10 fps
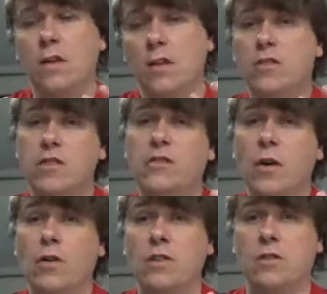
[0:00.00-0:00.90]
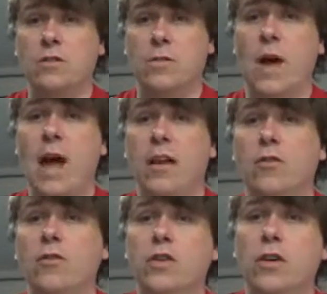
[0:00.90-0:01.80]
mostly focusing on demand and
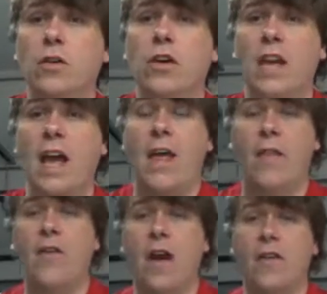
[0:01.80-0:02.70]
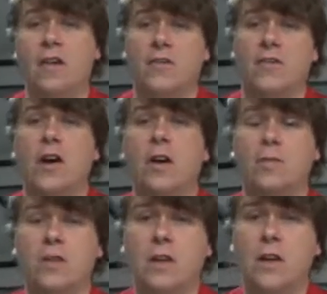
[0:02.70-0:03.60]
also looking at the various
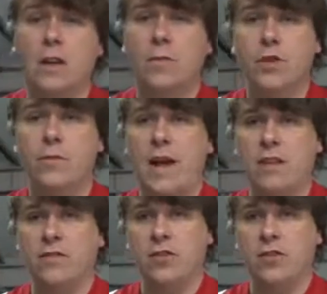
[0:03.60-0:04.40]
firms' perspectives.